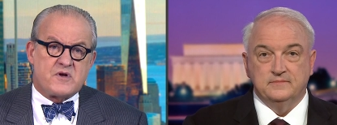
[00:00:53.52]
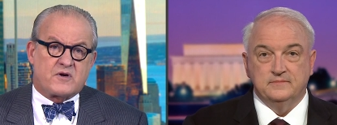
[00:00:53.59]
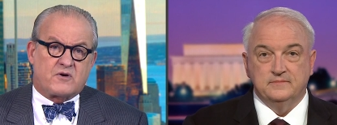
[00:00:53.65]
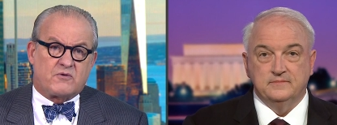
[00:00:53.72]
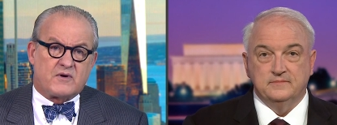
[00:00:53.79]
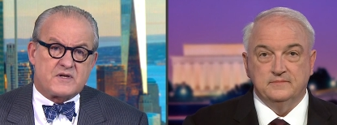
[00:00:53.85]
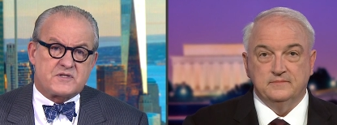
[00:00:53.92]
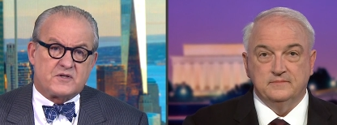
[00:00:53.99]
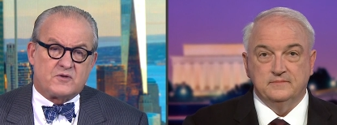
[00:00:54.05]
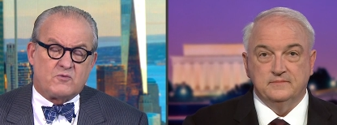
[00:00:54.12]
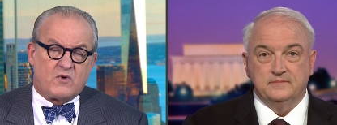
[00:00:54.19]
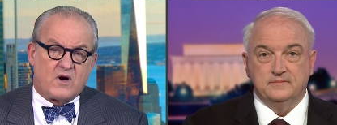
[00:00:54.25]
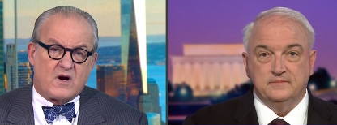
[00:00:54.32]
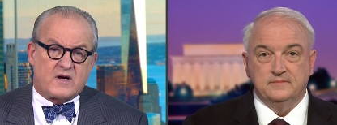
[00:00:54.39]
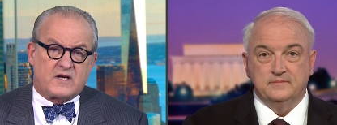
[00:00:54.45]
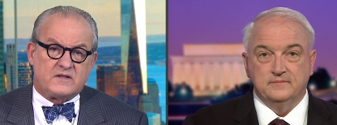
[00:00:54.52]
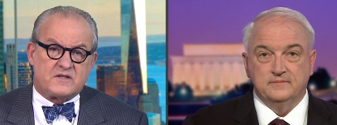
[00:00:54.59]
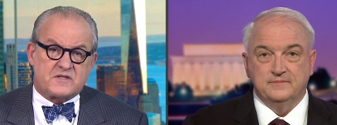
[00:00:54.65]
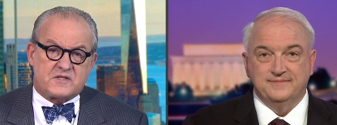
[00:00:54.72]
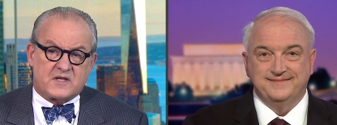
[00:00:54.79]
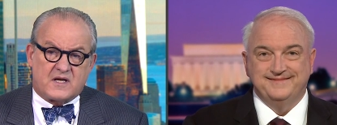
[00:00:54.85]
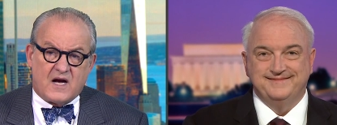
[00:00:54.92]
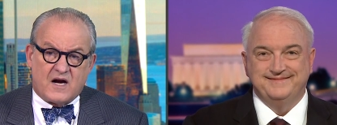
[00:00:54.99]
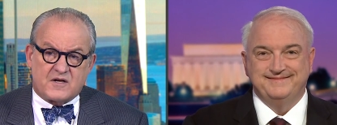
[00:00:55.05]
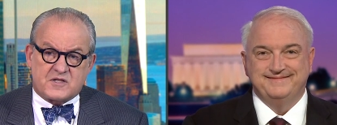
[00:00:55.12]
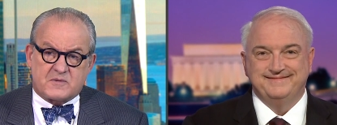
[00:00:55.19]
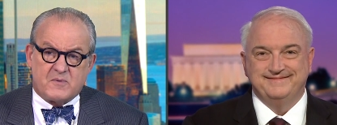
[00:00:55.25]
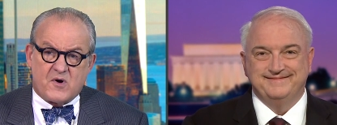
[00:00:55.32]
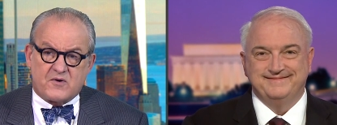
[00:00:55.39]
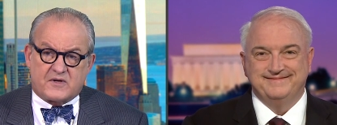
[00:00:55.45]
Speaker 1: your grizzled work in the cigar
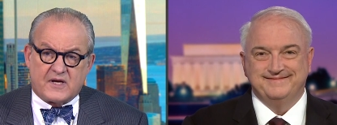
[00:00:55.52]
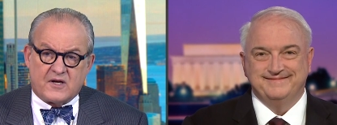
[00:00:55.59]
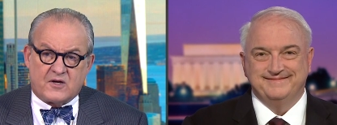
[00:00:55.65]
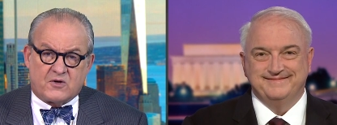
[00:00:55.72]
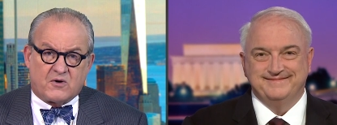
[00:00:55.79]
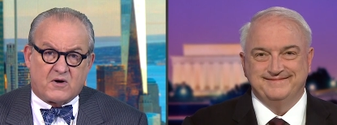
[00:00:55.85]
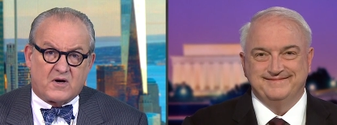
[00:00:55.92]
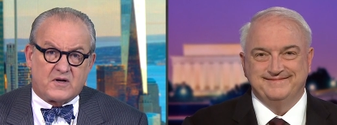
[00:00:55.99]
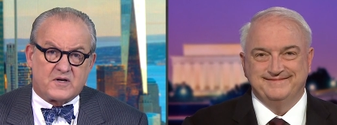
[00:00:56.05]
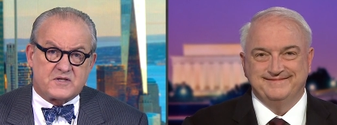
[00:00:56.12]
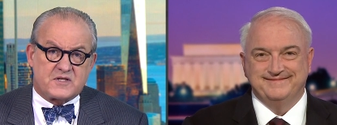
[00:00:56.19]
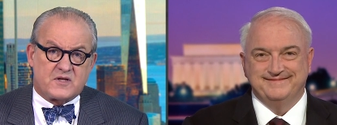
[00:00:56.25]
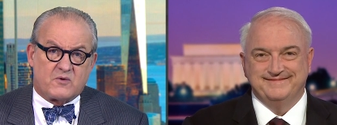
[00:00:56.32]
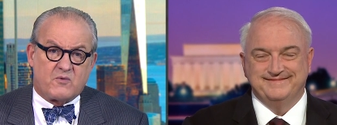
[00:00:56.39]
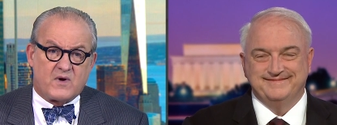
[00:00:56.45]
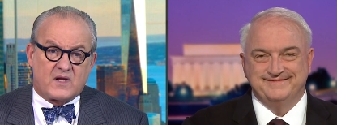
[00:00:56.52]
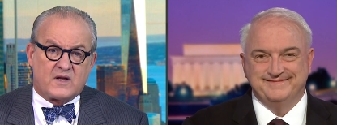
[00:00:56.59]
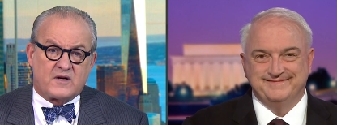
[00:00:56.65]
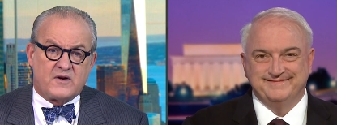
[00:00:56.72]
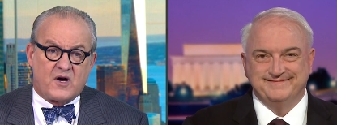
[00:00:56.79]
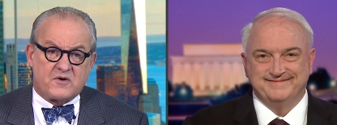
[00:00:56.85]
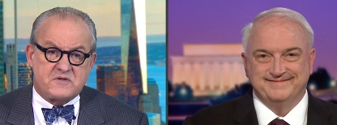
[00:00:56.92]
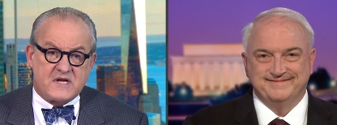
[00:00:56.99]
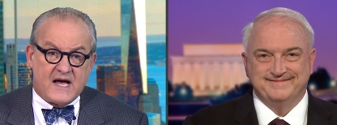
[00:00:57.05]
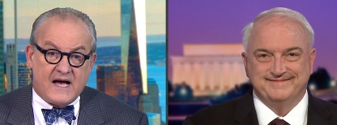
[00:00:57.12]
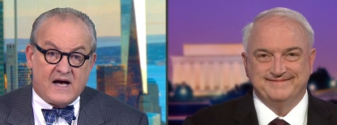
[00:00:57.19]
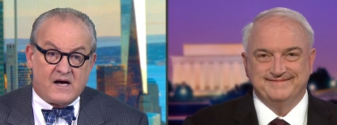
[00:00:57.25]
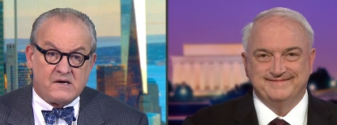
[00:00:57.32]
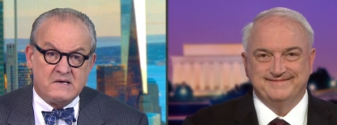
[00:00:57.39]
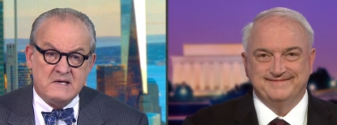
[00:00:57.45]
smoking corridors of the Willard
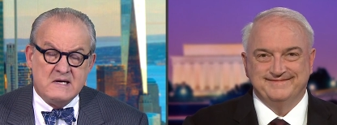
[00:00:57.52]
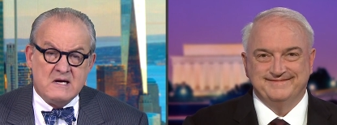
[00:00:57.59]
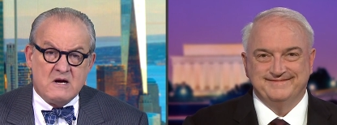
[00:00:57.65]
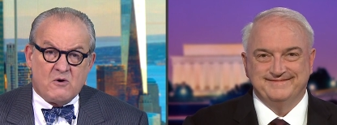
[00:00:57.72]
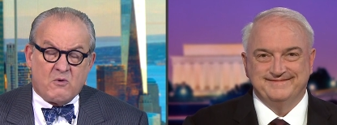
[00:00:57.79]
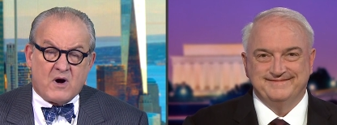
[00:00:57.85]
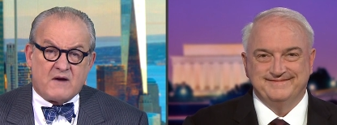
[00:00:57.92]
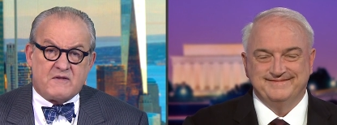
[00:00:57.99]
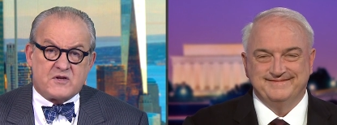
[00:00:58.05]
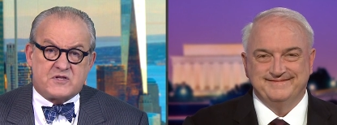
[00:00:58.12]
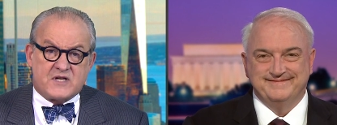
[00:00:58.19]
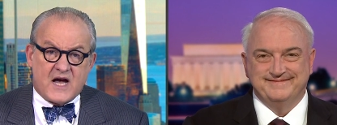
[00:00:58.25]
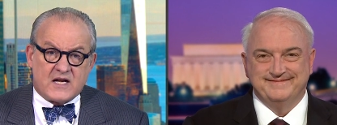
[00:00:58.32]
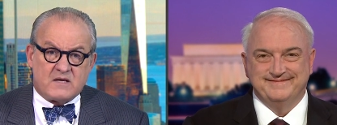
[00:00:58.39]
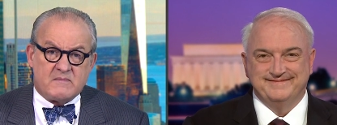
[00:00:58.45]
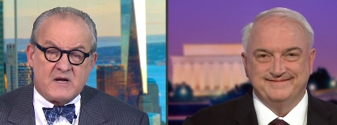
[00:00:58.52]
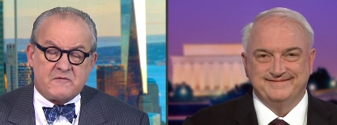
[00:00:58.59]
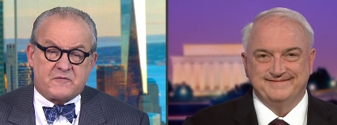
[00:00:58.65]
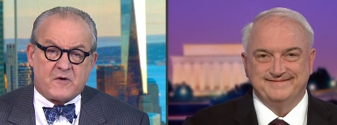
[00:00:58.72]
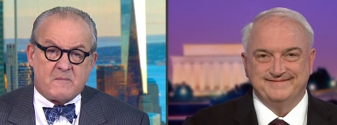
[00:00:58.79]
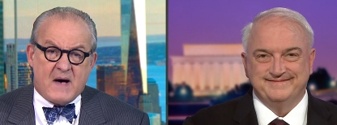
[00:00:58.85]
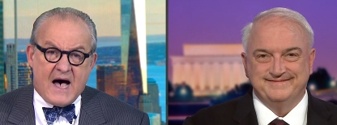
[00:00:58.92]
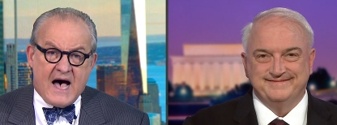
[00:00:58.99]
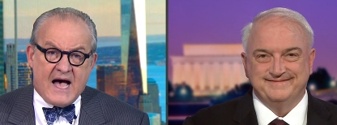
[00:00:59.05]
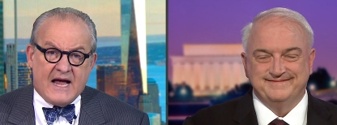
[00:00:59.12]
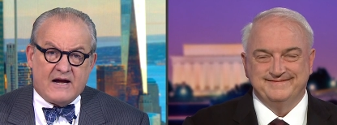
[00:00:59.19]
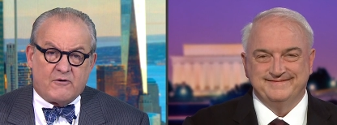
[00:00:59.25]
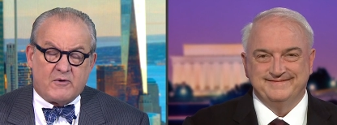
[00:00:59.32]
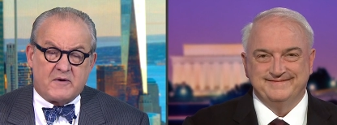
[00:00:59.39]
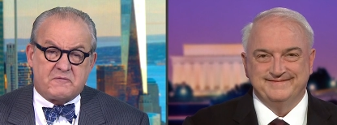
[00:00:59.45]
Hotel, where the gentleman from
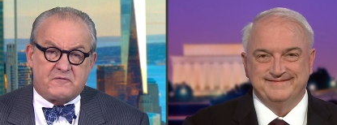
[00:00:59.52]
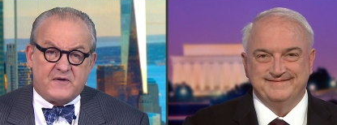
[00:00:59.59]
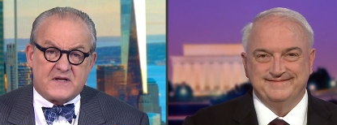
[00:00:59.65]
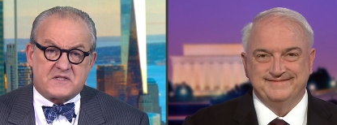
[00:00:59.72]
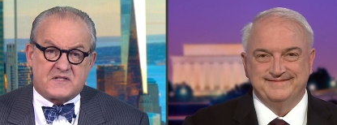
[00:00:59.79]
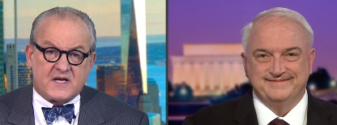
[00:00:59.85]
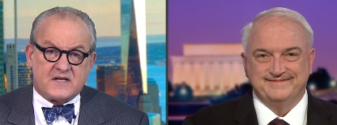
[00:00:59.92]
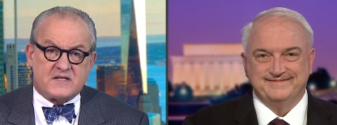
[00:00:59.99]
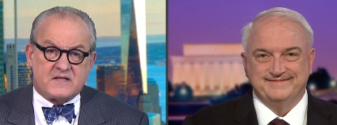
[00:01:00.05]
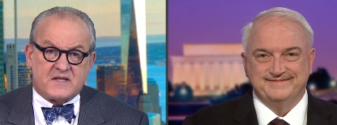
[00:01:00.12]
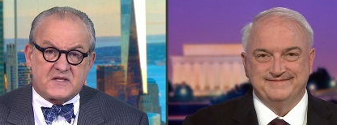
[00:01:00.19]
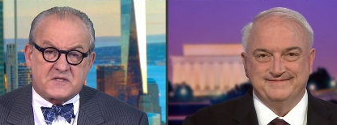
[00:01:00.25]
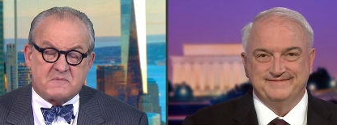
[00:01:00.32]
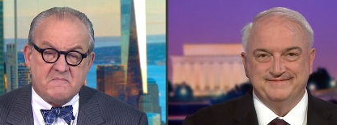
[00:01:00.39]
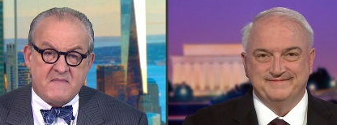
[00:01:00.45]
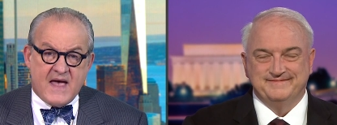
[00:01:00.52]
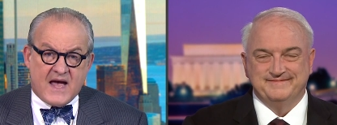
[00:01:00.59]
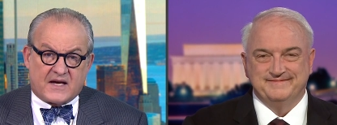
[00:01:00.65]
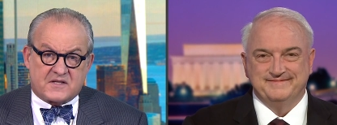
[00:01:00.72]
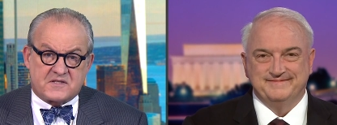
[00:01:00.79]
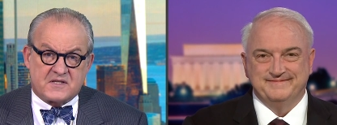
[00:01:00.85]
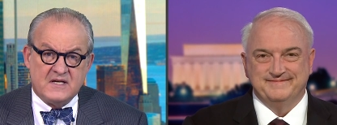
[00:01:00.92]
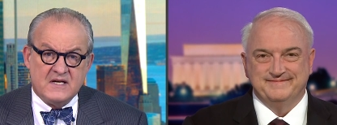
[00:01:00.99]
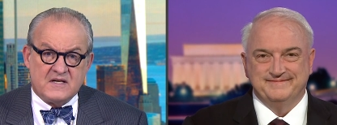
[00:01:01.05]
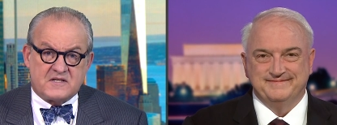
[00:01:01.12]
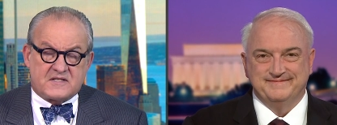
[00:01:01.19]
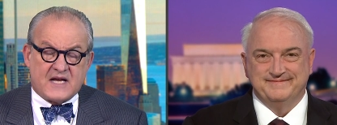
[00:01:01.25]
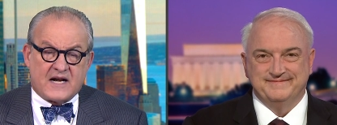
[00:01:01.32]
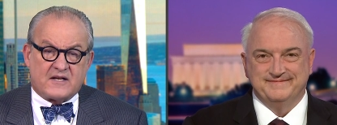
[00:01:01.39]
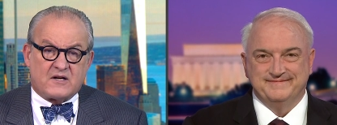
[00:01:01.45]
Iowa fits into this mix.
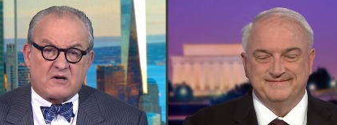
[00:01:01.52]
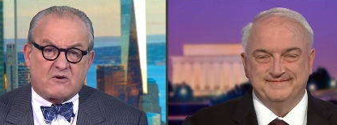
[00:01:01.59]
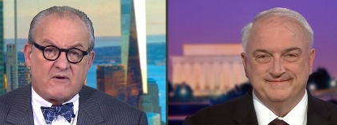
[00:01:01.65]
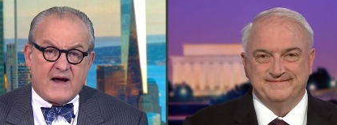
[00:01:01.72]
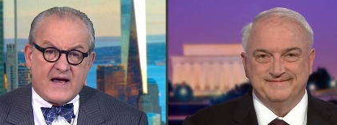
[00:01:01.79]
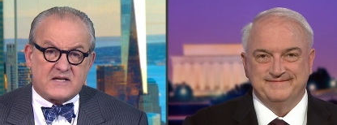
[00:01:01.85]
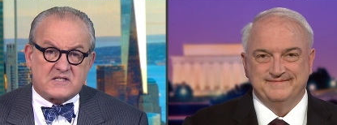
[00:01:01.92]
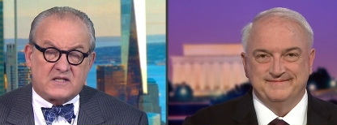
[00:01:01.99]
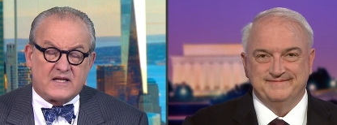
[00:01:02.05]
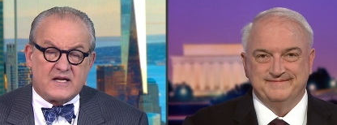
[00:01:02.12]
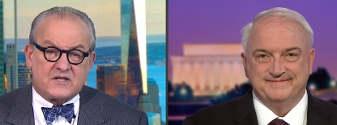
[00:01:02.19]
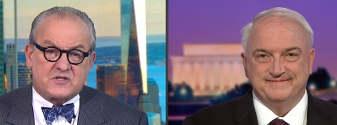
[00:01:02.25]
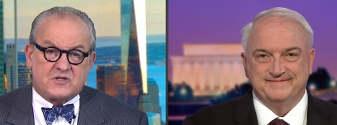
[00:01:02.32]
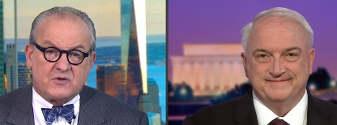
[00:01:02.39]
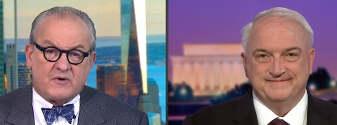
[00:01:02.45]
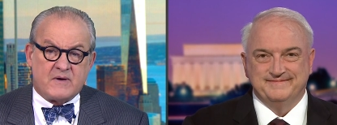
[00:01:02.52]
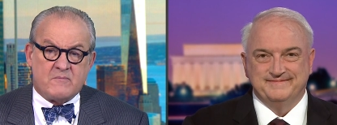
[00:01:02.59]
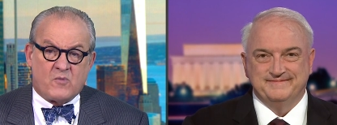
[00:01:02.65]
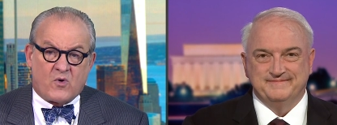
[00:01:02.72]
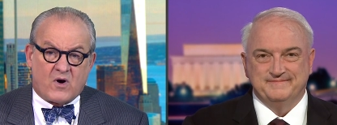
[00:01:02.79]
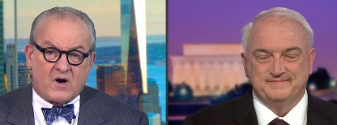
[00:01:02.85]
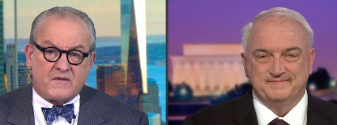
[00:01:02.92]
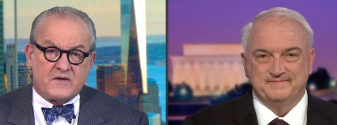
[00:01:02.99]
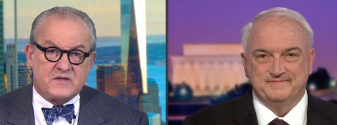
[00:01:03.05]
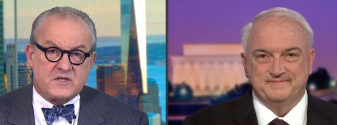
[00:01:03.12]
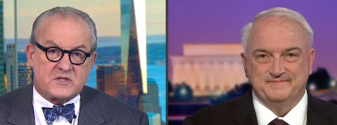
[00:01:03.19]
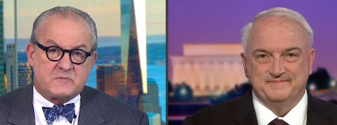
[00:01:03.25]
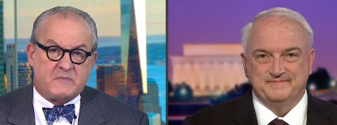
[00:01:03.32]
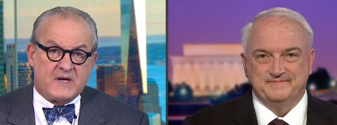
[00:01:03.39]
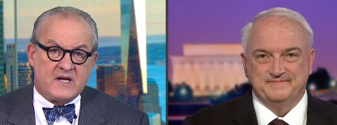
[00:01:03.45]
Senator Grassley is doing more than
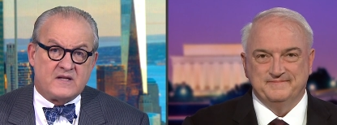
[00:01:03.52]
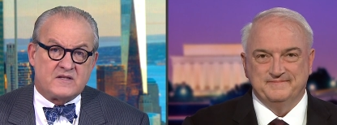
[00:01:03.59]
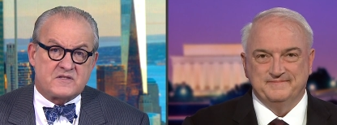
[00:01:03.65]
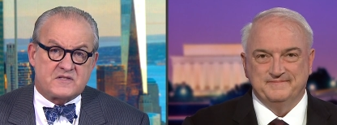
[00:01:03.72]
just being the